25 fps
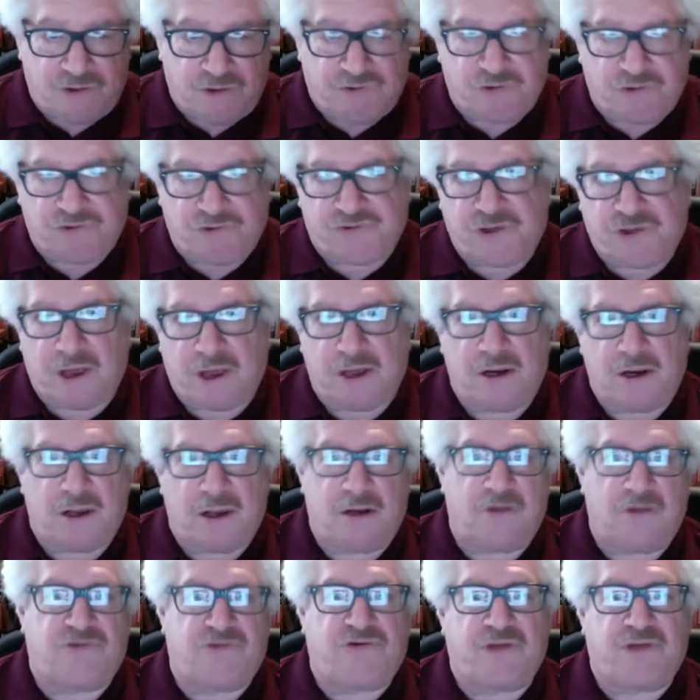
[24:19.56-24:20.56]
as you said,
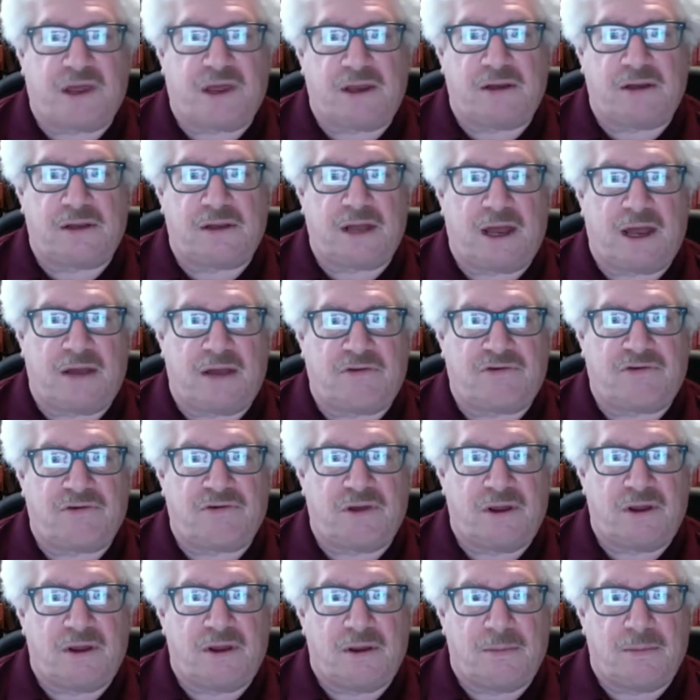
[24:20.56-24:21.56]
in a state that's
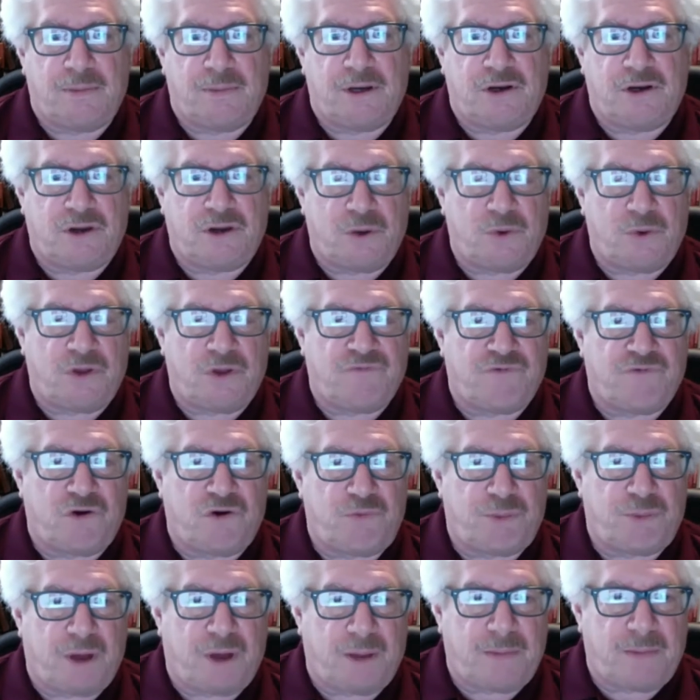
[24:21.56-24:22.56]
been doing
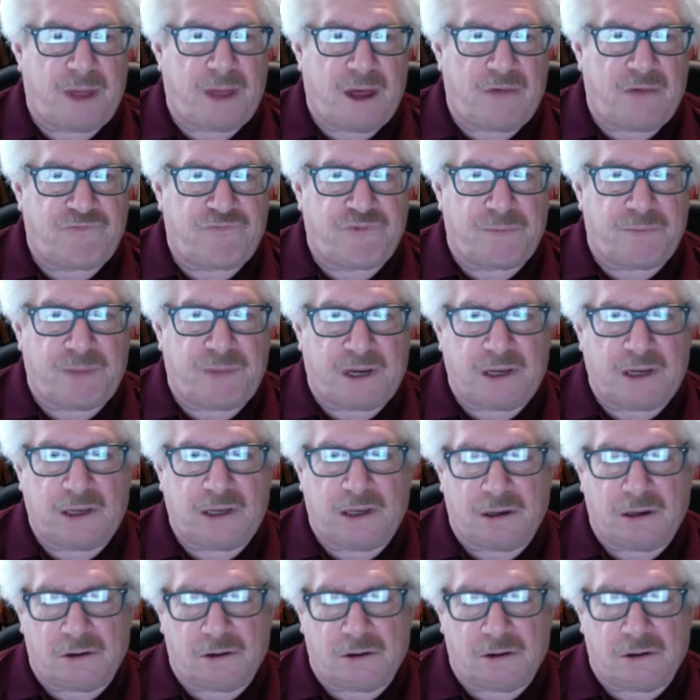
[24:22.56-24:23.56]
vote by mail for many
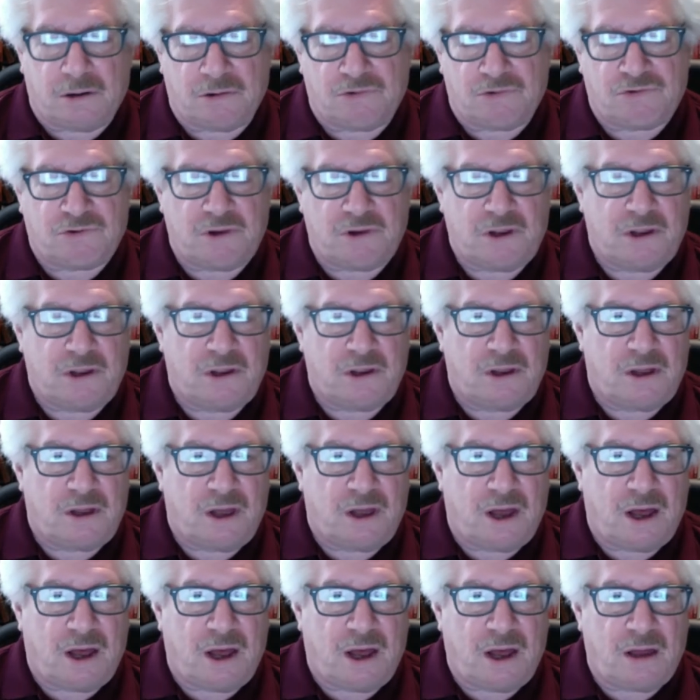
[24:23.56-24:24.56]
years. Mm-hmm. So,
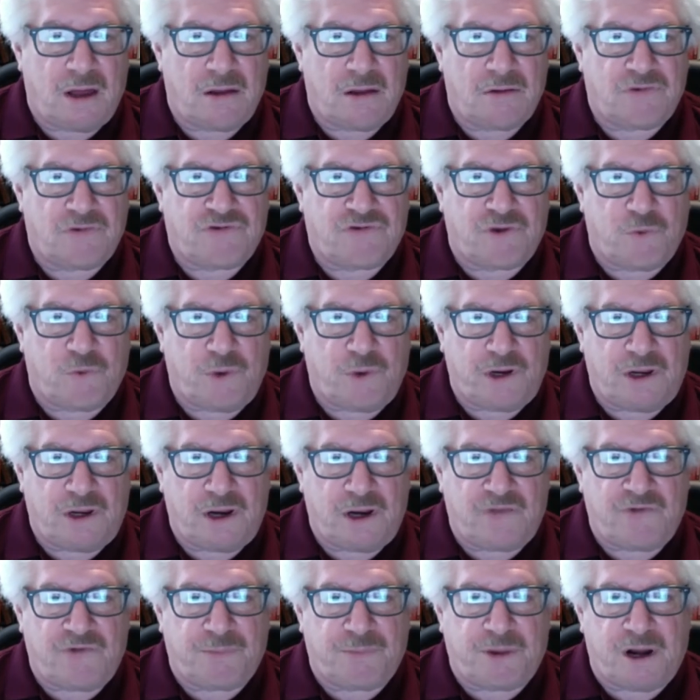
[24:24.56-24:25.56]
uh, so we need
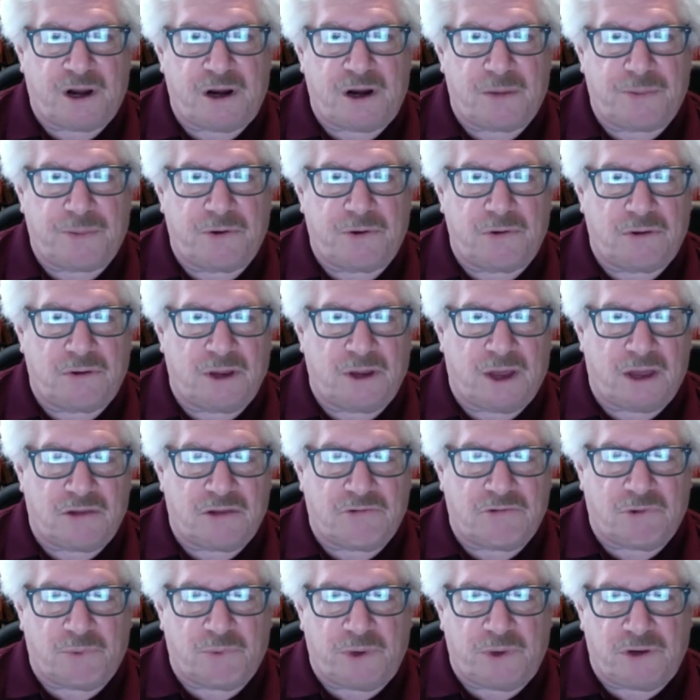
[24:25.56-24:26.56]
everybody to pull together,
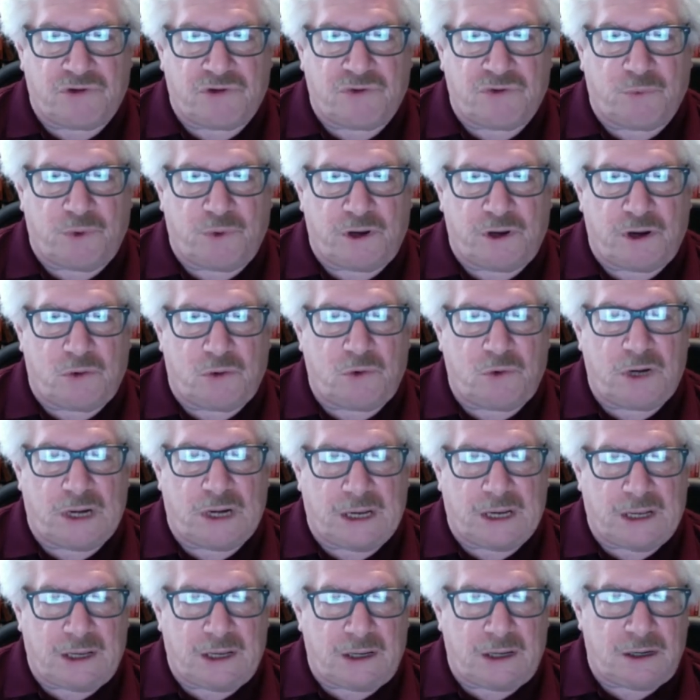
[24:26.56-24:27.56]
and we we don't
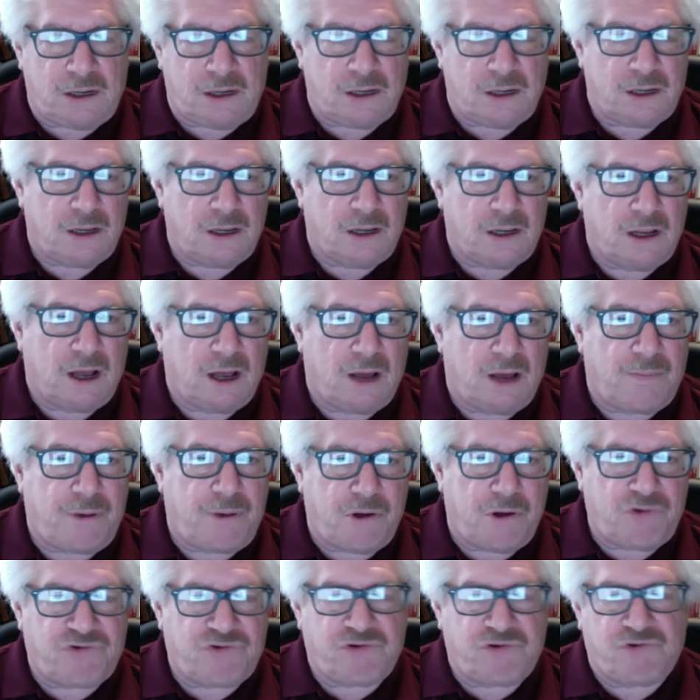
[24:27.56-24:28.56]
need a
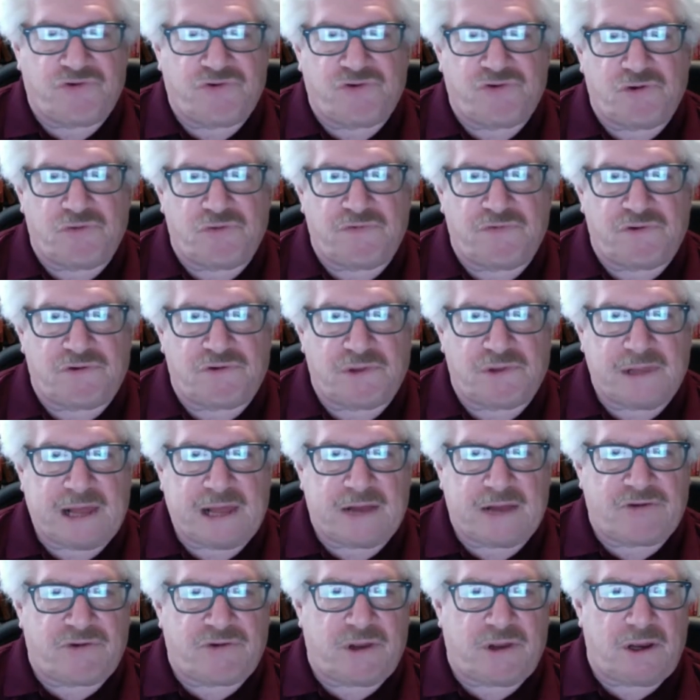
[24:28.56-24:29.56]
postal service
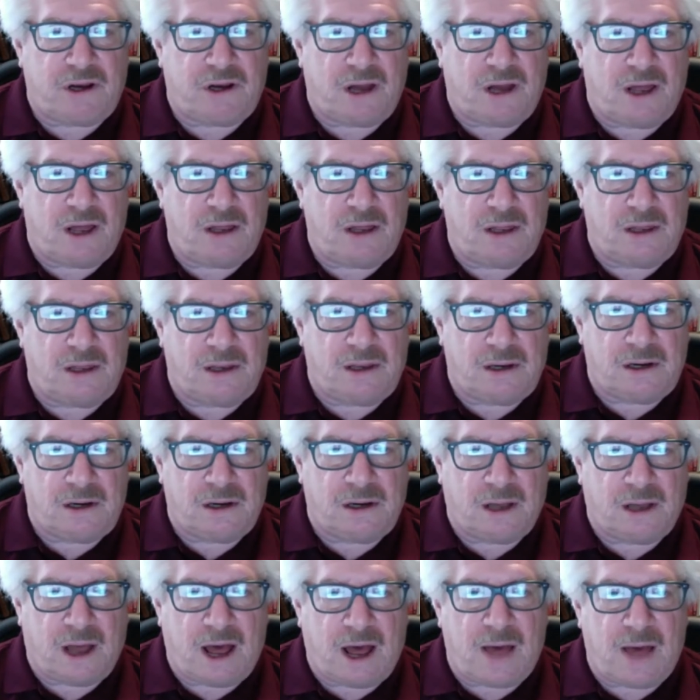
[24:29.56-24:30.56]
that's in
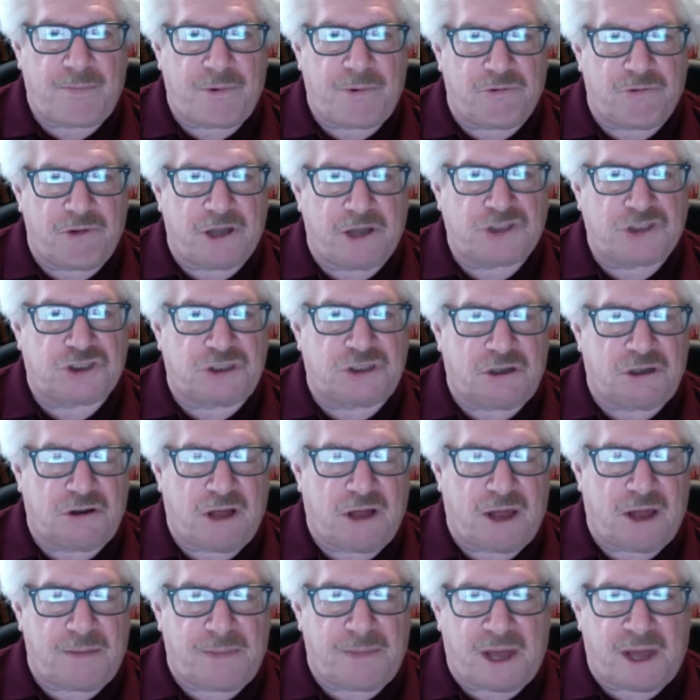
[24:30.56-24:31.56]
in operational
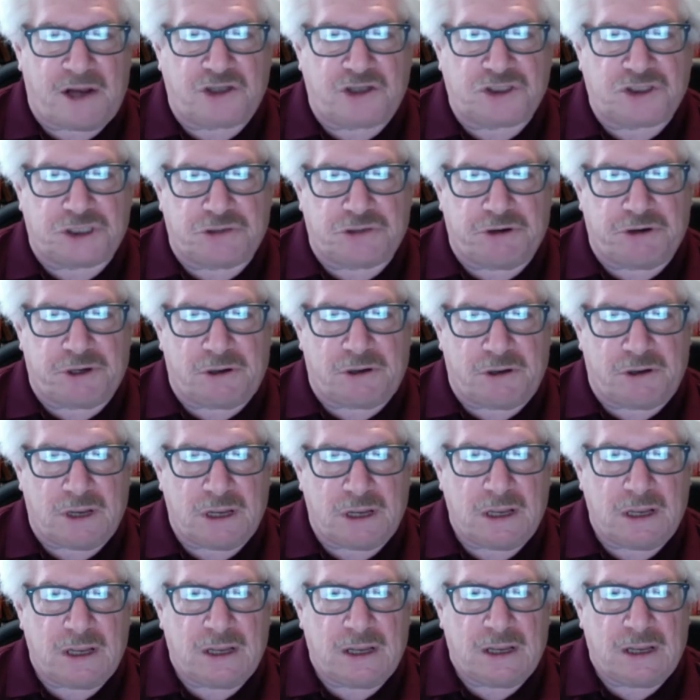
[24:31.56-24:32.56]
and yeah. managerial
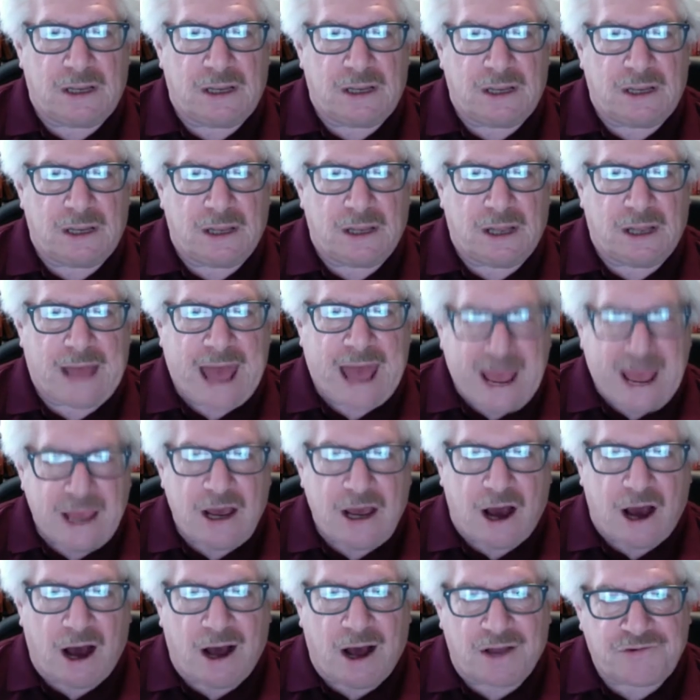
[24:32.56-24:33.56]

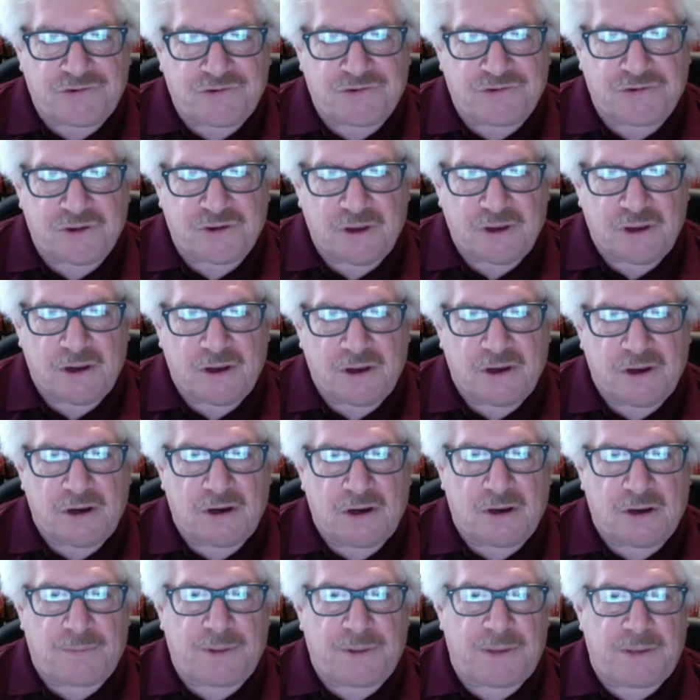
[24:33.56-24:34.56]
chaos. So
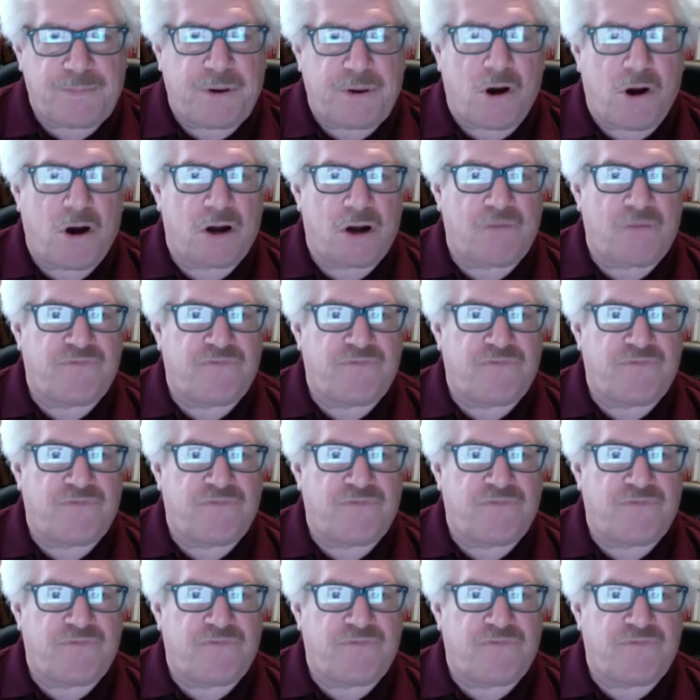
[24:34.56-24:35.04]
to be part of